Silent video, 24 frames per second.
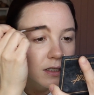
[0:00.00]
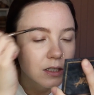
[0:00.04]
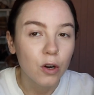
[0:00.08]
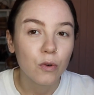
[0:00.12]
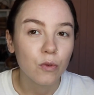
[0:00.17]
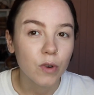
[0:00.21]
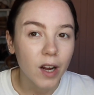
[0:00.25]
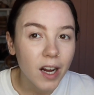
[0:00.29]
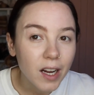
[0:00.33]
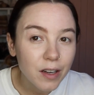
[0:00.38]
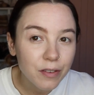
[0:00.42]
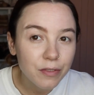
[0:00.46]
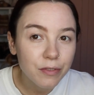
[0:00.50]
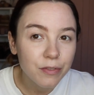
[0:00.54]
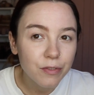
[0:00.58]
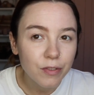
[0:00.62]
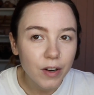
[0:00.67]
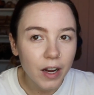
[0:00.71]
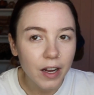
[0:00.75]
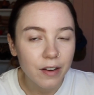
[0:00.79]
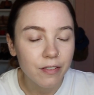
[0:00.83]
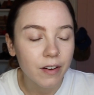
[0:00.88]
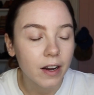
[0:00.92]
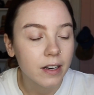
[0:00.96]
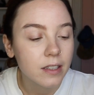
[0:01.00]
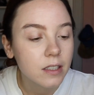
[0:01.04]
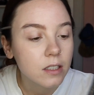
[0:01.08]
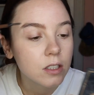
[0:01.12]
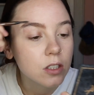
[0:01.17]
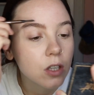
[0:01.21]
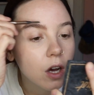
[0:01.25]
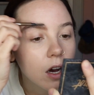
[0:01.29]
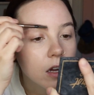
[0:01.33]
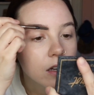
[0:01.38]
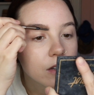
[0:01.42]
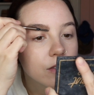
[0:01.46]
rough. I find a
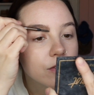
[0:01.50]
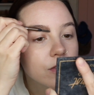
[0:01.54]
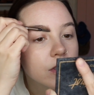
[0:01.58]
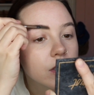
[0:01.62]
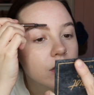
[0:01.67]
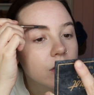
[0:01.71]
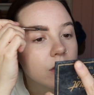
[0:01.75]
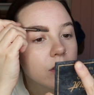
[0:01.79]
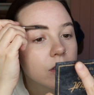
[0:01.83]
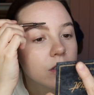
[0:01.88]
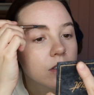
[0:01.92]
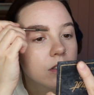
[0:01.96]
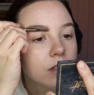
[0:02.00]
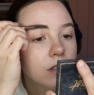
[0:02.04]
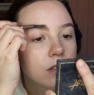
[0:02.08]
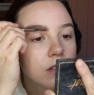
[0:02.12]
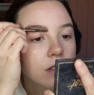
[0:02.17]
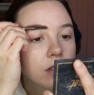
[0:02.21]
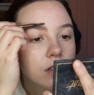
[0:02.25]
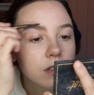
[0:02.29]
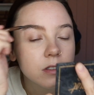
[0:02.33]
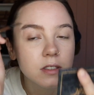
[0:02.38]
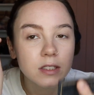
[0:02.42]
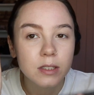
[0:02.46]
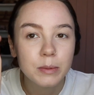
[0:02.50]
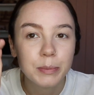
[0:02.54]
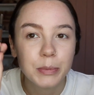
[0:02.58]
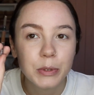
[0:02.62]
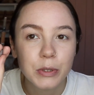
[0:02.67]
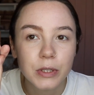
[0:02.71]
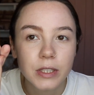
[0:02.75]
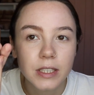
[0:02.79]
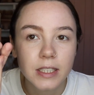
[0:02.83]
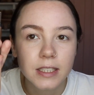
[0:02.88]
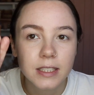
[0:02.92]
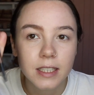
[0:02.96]
lot of little
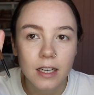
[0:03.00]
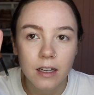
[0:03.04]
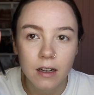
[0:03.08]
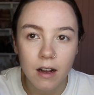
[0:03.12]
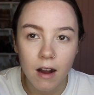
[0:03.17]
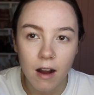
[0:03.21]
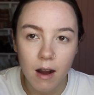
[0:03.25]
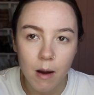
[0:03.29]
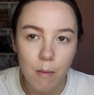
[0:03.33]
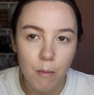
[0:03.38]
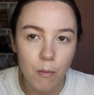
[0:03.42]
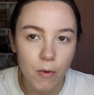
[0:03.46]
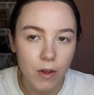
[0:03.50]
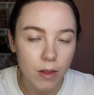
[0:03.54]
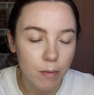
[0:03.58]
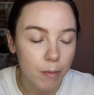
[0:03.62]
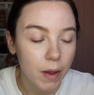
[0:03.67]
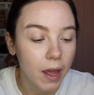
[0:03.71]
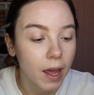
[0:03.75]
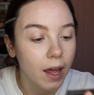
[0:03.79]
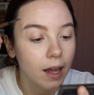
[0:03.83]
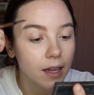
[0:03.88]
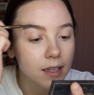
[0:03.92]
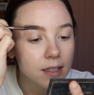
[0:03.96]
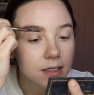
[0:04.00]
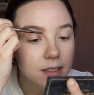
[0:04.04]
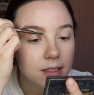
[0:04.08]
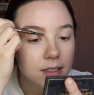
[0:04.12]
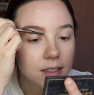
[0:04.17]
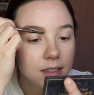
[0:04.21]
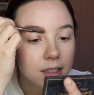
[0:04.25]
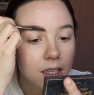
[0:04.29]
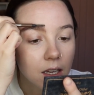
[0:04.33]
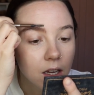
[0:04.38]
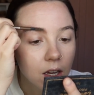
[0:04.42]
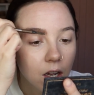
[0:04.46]
spoolies that come with
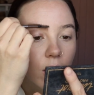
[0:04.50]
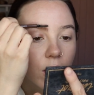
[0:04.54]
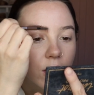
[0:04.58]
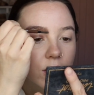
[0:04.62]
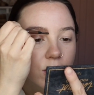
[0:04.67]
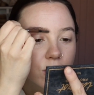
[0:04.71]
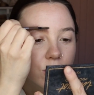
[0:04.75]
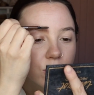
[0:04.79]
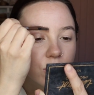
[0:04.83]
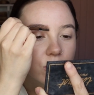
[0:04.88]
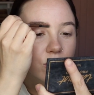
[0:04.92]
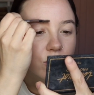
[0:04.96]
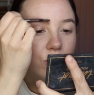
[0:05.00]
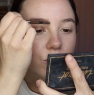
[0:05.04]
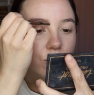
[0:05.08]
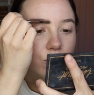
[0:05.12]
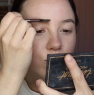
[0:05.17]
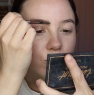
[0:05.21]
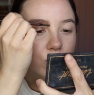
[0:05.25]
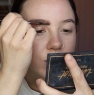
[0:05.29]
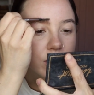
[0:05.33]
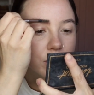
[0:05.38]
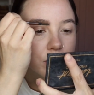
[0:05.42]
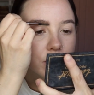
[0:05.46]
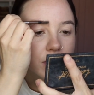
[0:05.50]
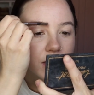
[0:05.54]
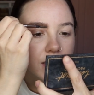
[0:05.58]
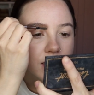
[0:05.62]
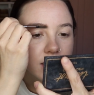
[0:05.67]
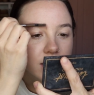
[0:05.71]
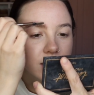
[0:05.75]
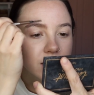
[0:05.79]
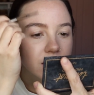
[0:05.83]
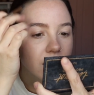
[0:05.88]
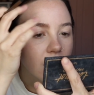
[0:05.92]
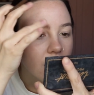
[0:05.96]
pens are extremely
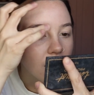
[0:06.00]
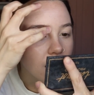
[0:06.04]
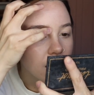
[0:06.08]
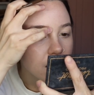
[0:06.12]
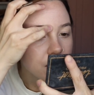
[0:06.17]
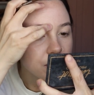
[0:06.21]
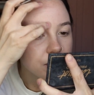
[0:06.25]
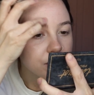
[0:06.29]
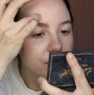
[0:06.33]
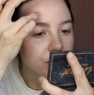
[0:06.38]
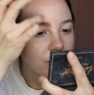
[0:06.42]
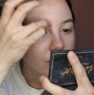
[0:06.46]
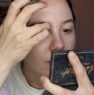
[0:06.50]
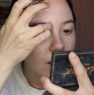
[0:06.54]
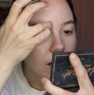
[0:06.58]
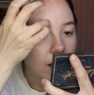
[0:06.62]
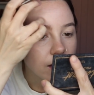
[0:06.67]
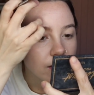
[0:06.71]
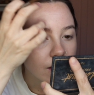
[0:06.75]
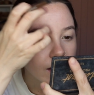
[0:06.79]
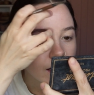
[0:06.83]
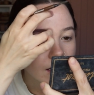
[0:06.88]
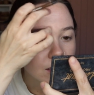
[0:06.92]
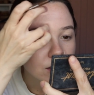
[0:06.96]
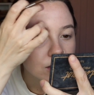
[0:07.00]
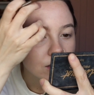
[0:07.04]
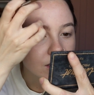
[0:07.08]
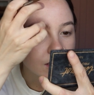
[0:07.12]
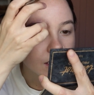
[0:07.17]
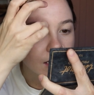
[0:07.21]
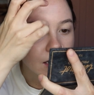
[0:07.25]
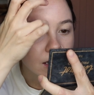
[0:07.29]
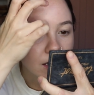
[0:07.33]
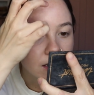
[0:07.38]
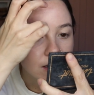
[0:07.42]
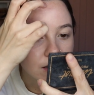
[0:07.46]
tough and then it just
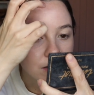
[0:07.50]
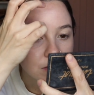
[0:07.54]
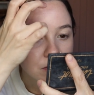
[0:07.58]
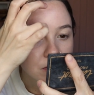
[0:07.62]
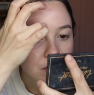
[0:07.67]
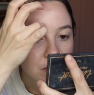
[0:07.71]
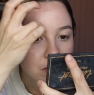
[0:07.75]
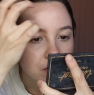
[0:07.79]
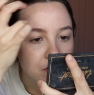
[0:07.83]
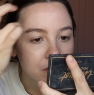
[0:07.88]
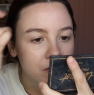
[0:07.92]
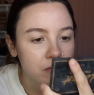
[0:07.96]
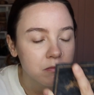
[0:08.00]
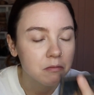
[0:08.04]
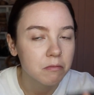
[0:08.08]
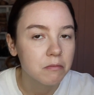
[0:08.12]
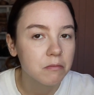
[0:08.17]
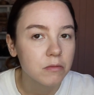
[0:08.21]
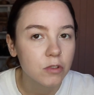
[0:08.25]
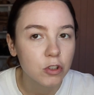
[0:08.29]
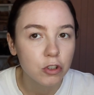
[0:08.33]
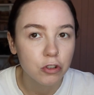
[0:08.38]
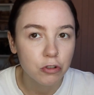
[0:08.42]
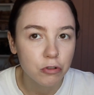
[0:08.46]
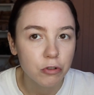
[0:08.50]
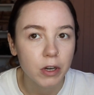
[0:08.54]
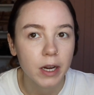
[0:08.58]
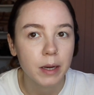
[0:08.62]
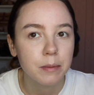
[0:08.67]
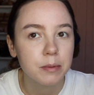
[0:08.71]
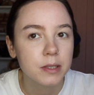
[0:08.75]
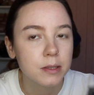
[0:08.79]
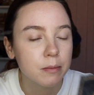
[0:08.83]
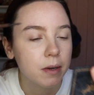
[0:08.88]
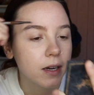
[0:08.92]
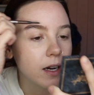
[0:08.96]
like
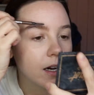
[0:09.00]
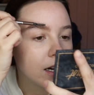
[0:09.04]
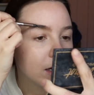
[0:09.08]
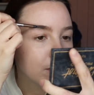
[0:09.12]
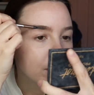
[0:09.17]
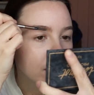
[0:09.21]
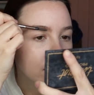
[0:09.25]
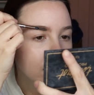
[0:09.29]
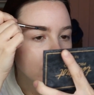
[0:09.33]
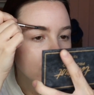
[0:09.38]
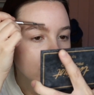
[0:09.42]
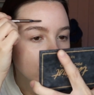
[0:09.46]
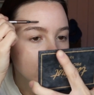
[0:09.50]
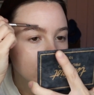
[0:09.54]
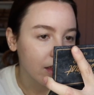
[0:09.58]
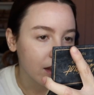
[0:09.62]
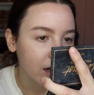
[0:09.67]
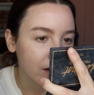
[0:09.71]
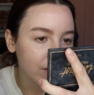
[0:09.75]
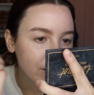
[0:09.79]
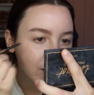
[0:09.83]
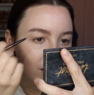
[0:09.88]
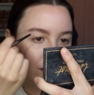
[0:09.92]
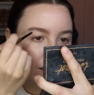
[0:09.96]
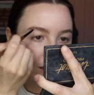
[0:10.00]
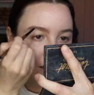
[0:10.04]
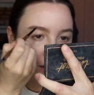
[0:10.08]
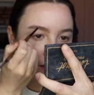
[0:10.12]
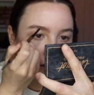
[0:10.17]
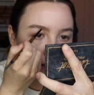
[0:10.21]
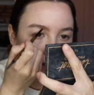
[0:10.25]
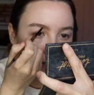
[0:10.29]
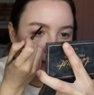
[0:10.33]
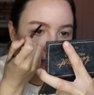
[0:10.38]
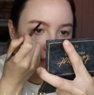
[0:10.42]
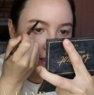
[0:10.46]
scrapes my eyebrow. Then I feel like
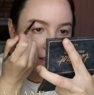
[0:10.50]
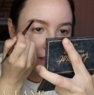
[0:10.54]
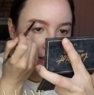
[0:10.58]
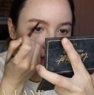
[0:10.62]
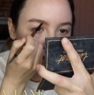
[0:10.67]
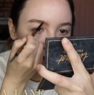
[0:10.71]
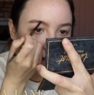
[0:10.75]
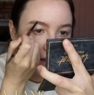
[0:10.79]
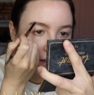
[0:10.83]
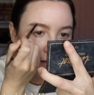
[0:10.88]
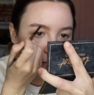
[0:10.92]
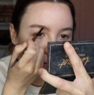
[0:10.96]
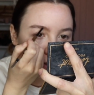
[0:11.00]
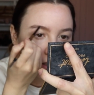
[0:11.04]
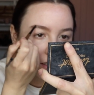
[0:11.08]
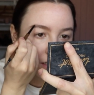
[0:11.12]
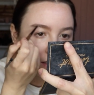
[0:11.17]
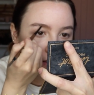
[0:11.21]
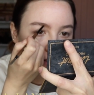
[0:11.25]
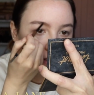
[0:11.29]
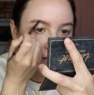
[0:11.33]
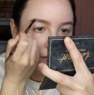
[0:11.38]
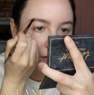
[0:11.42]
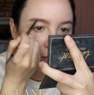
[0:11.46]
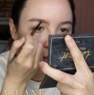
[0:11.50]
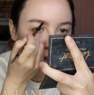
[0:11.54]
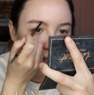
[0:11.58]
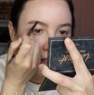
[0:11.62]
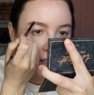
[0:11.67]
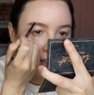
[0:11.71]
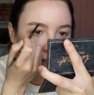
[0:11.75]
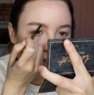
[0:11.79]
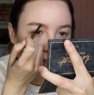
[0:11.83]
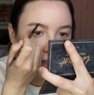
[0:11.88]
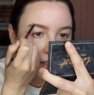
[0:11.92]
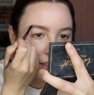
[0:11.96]
the dead skin, because everybody
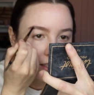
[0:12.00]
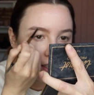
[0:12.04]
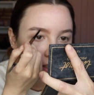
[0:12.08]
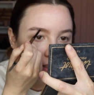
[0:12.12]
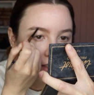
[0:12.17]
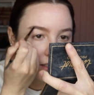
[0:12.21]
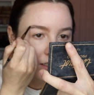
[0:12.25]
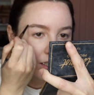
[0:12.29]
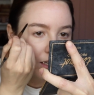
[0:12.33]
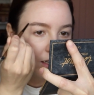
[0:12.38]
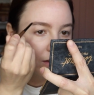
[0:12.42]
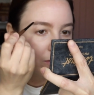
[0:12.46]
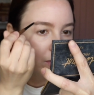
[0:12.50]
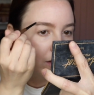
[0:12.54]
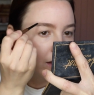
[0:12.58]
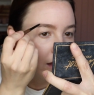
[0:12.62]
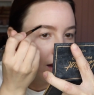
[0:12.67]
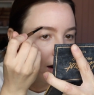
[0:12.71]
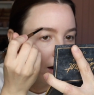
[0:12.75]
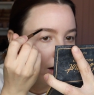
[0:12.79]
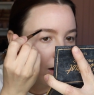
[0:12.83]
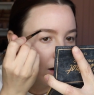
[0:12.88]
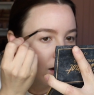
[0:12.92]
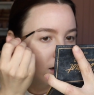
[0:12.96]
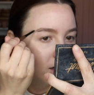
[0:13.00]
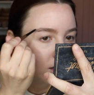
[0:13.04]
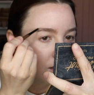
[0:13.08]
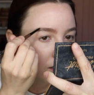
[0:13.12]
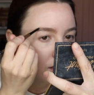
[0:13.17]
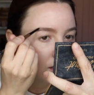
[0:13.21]
has dead skin with hair,